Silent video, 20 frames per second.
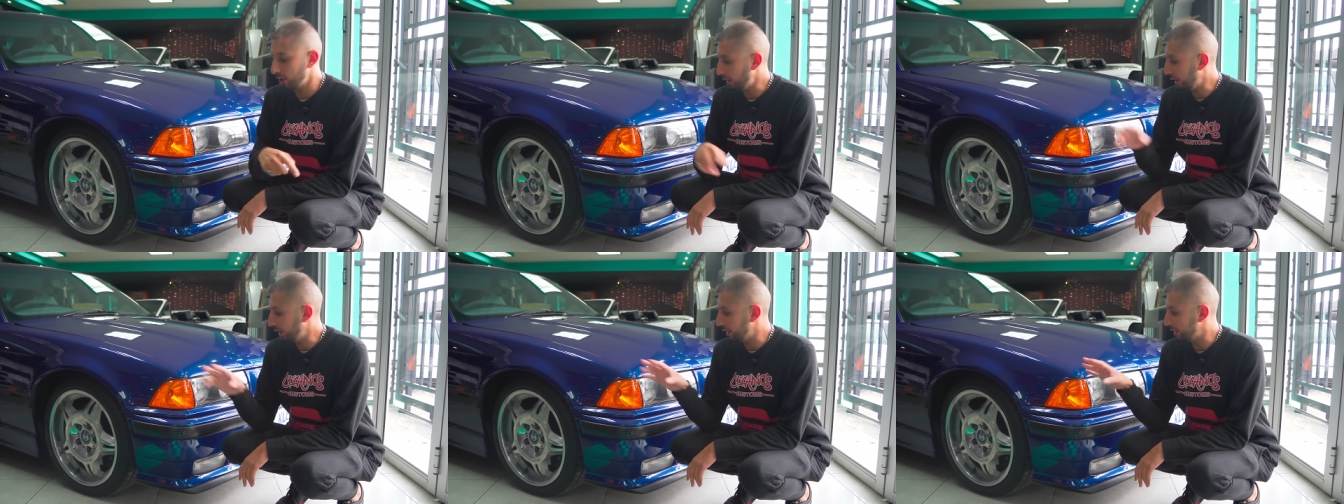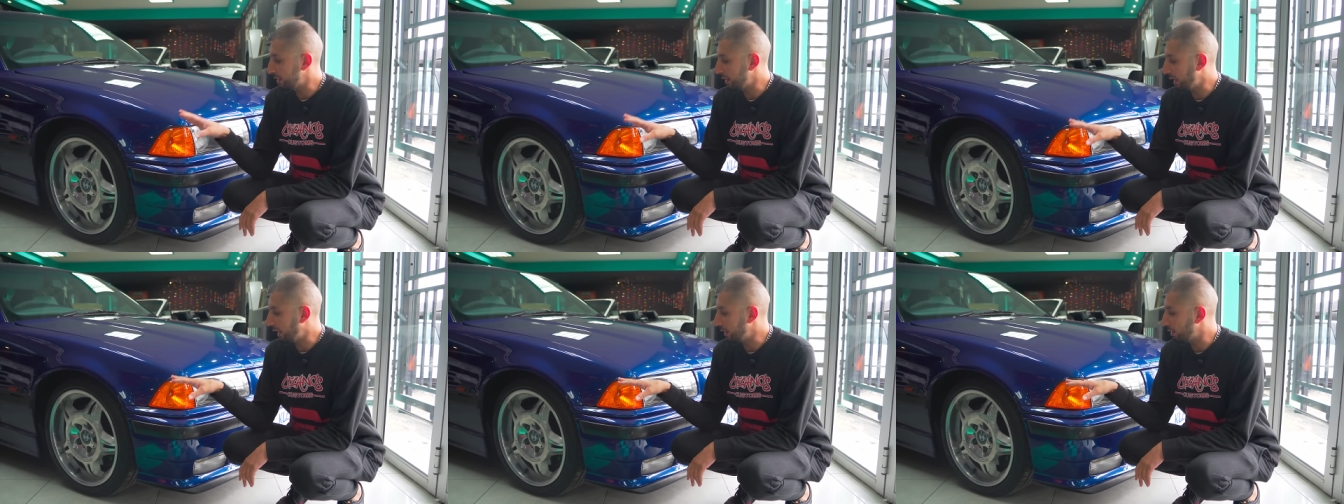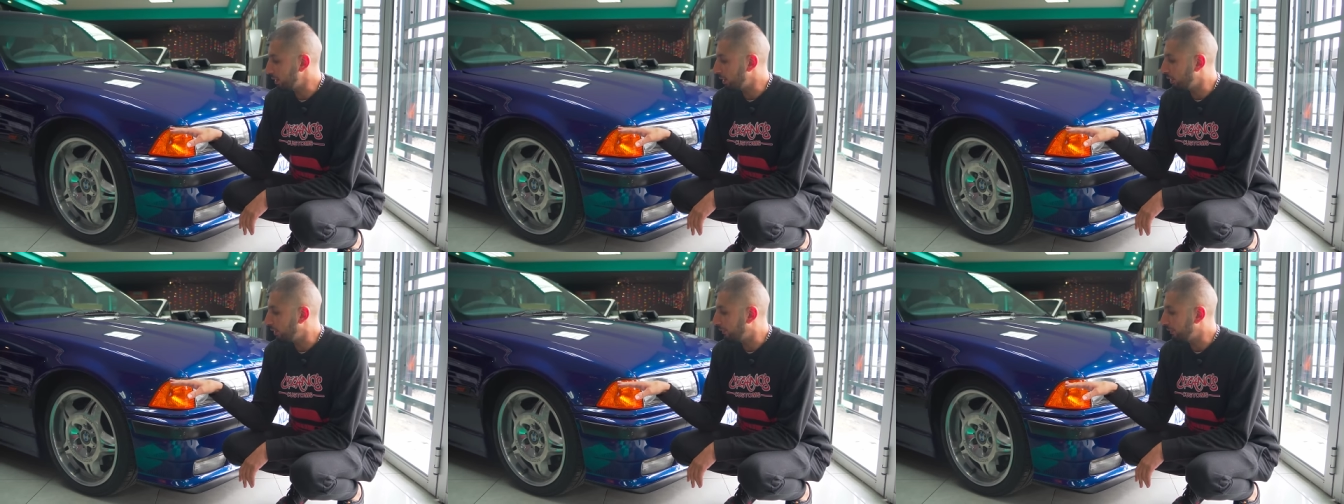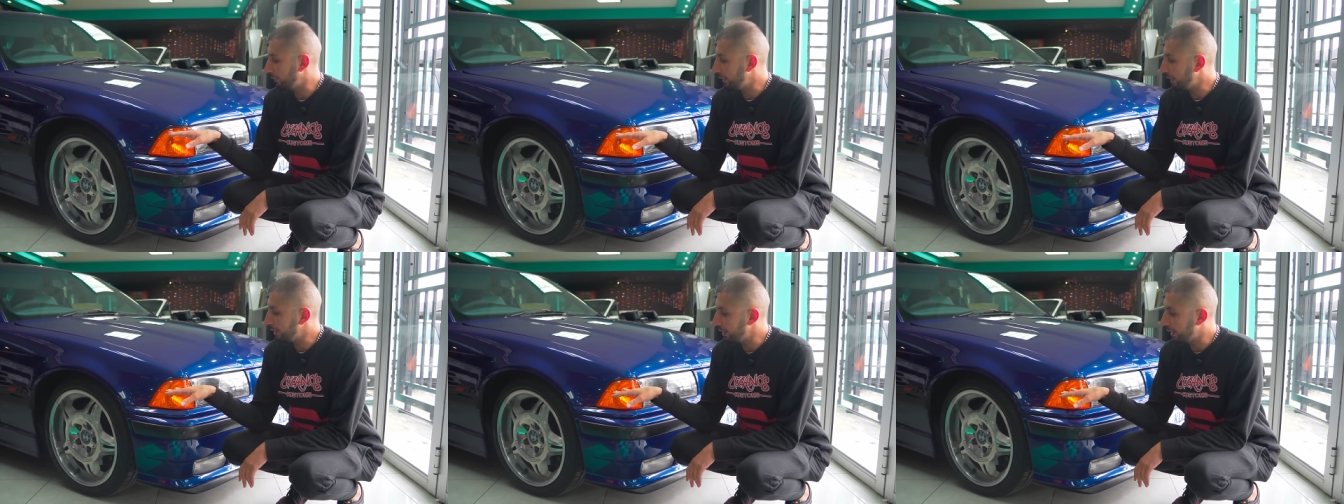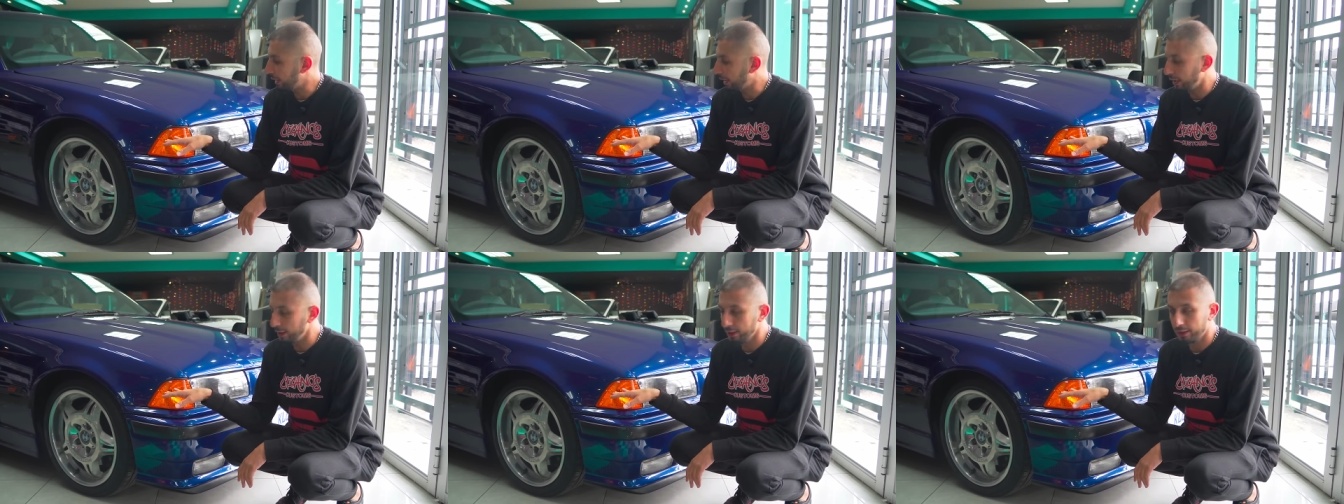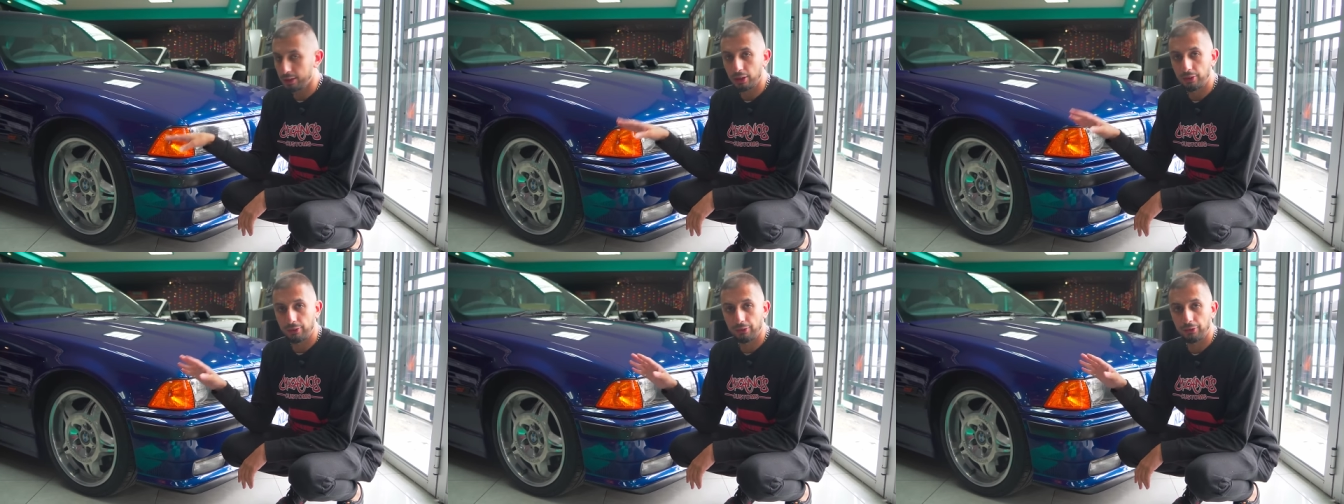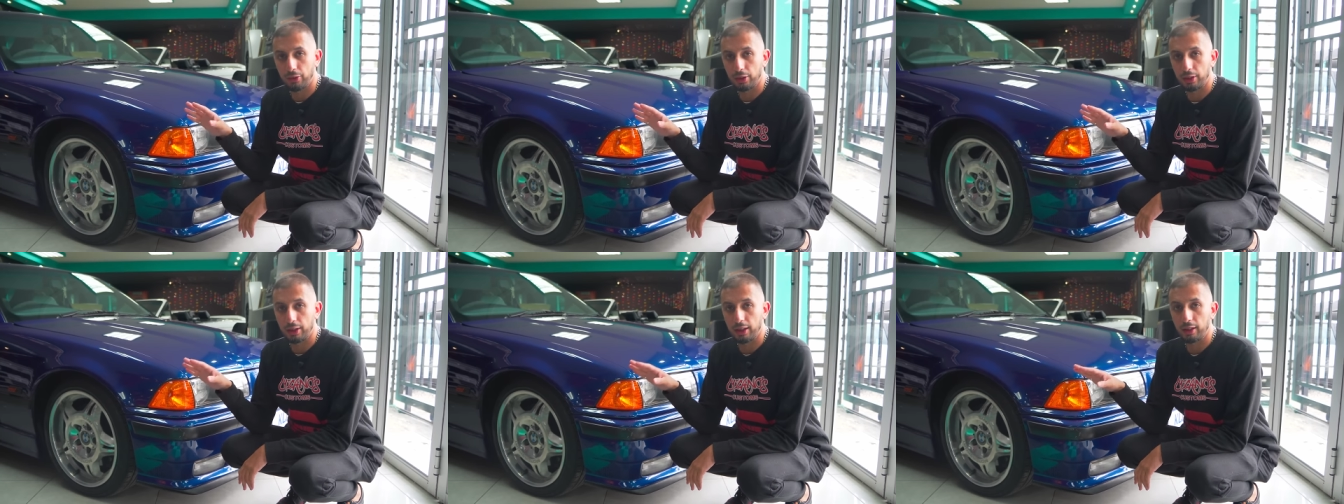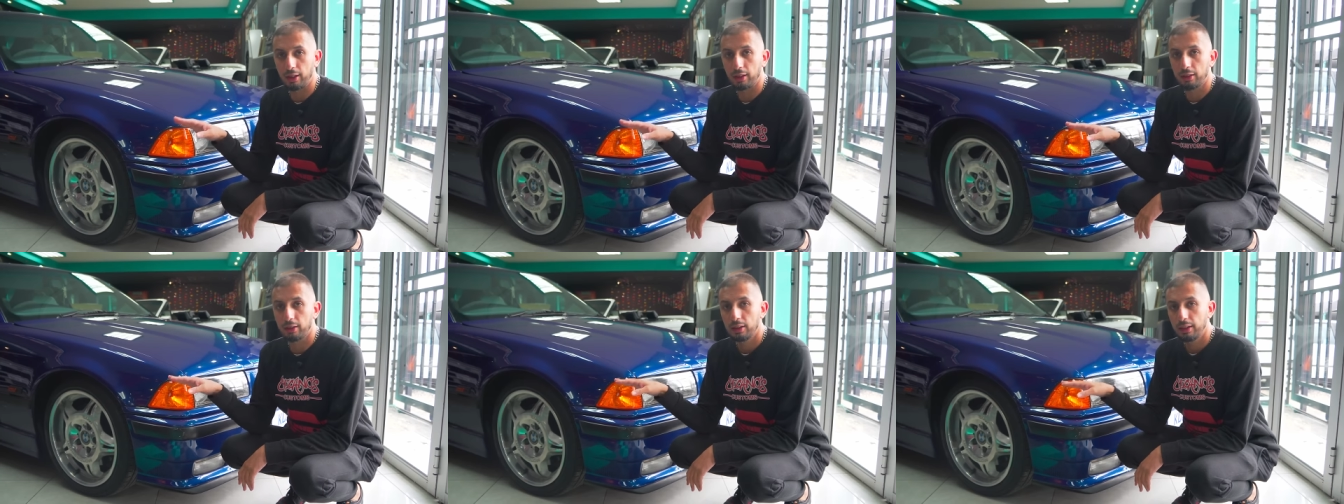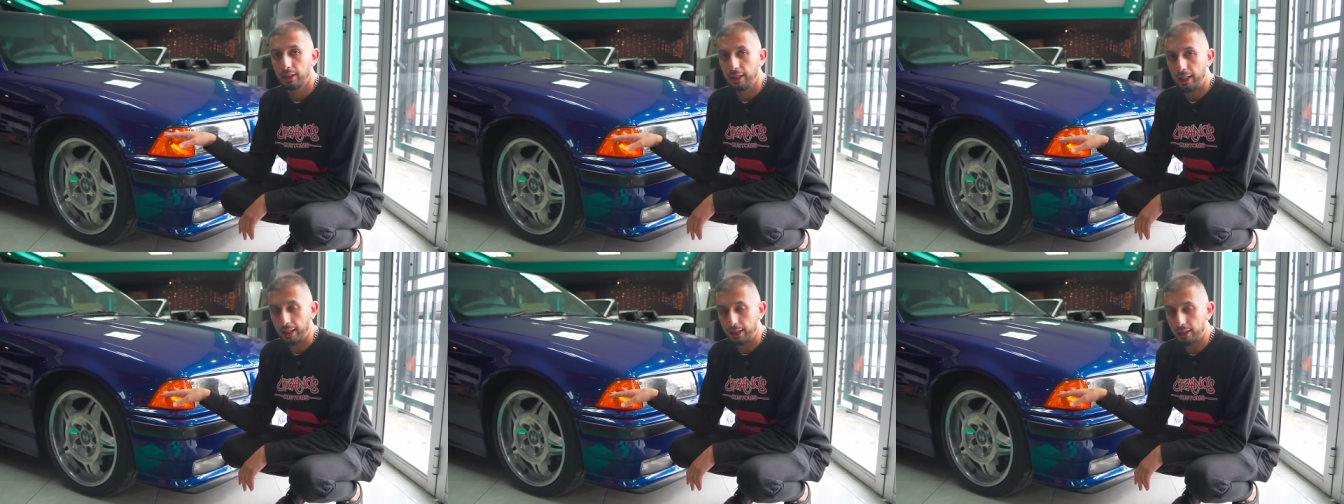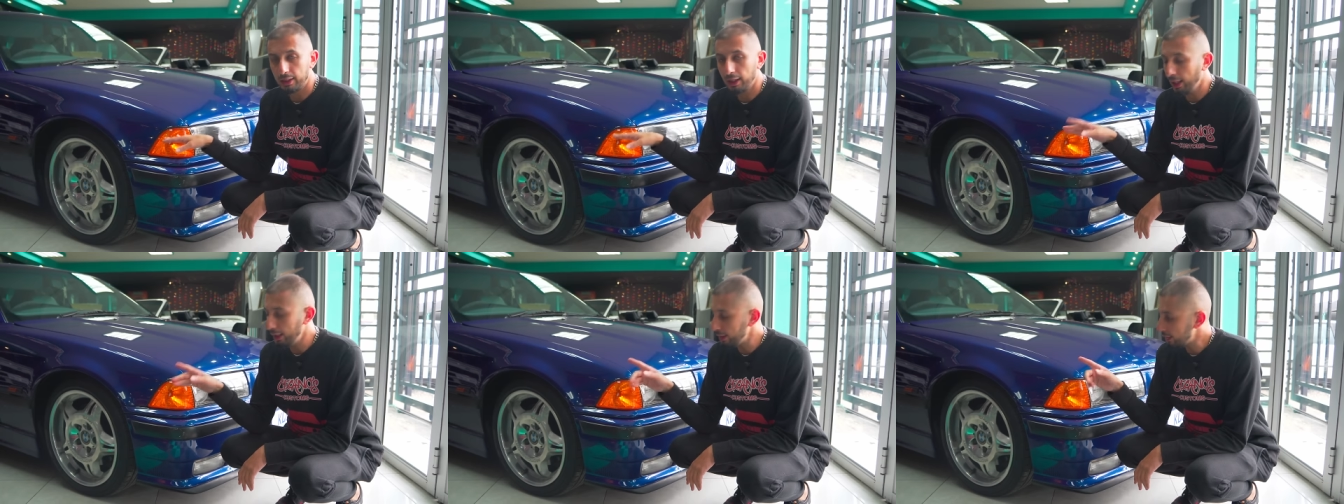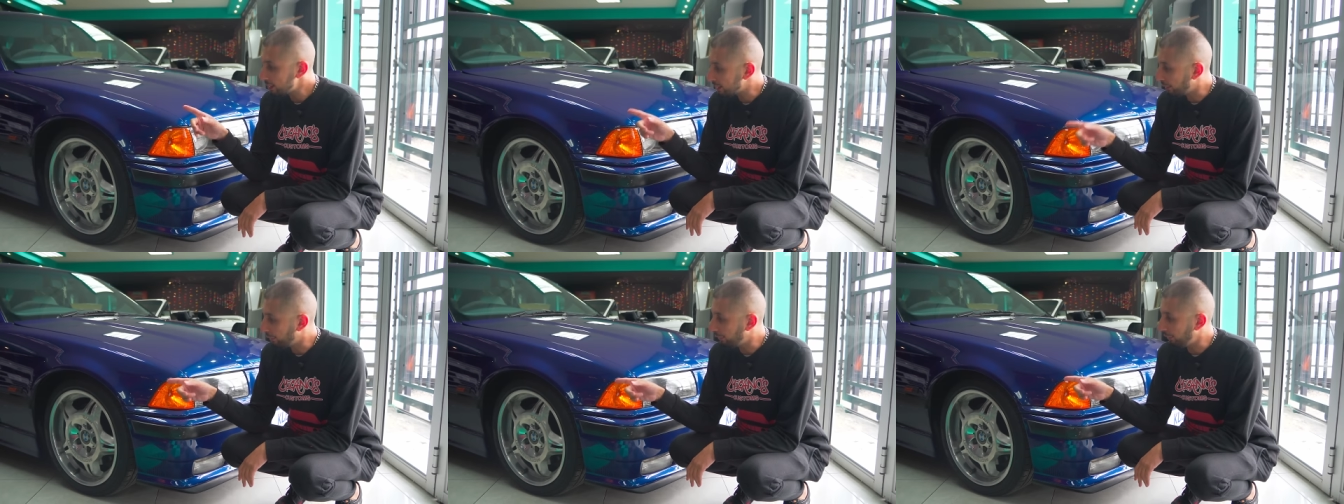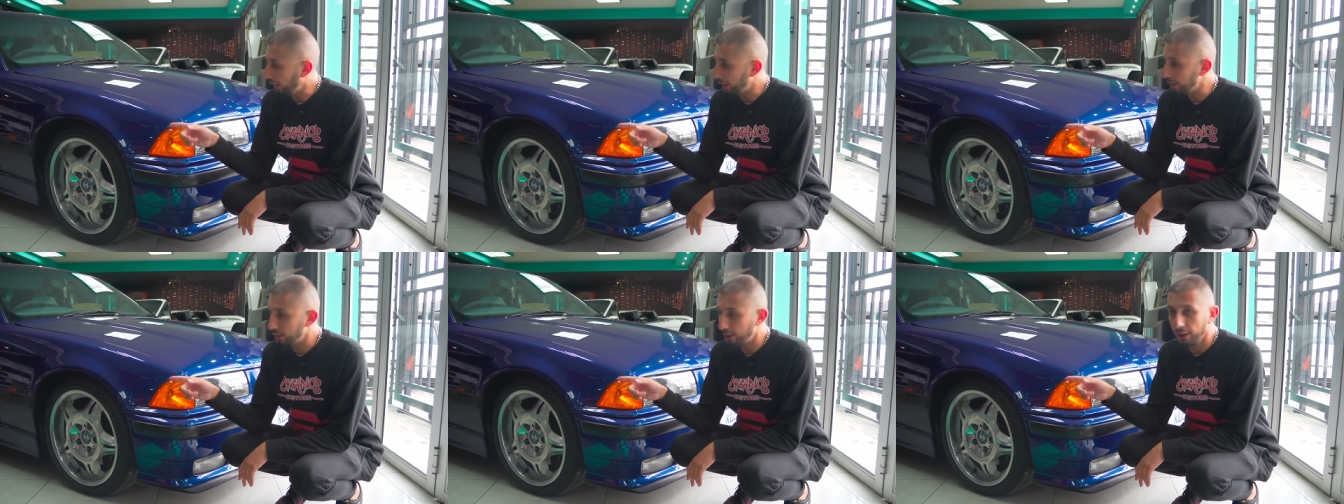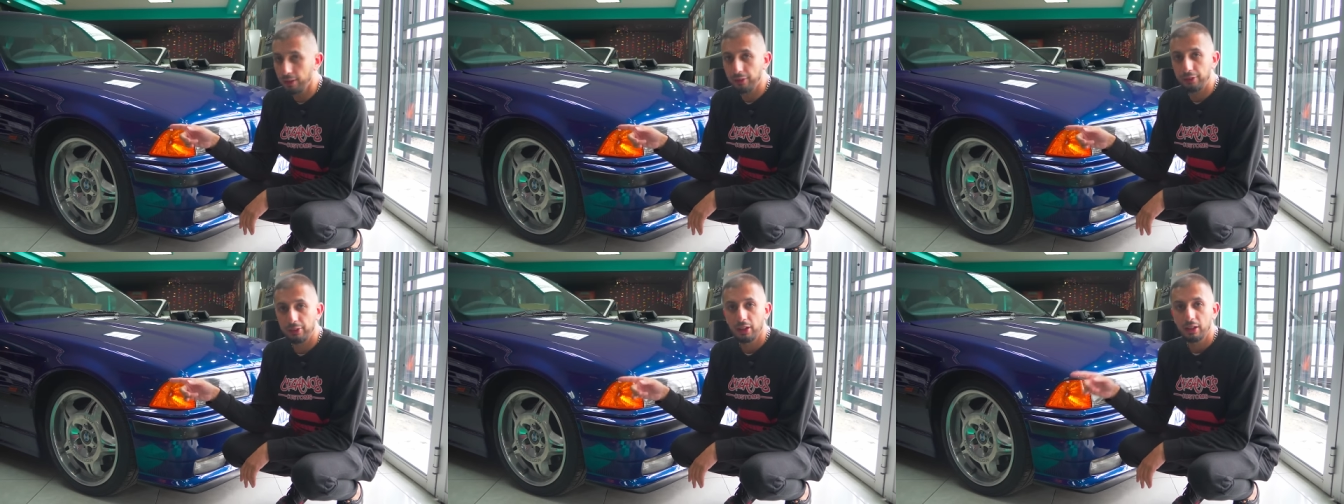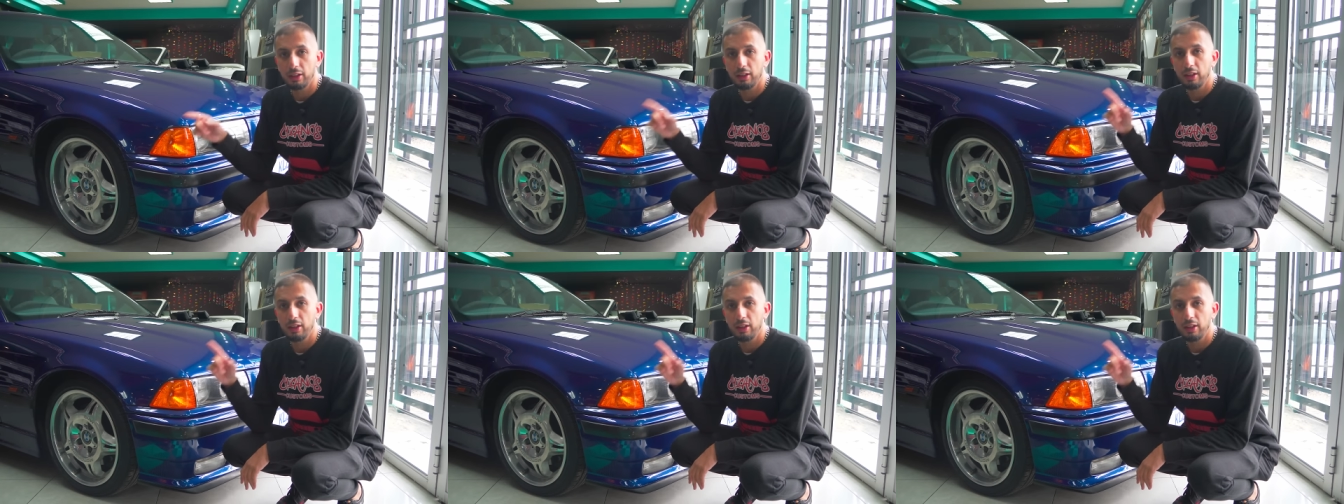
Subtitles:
a set of indicators for the headlights, the fenders,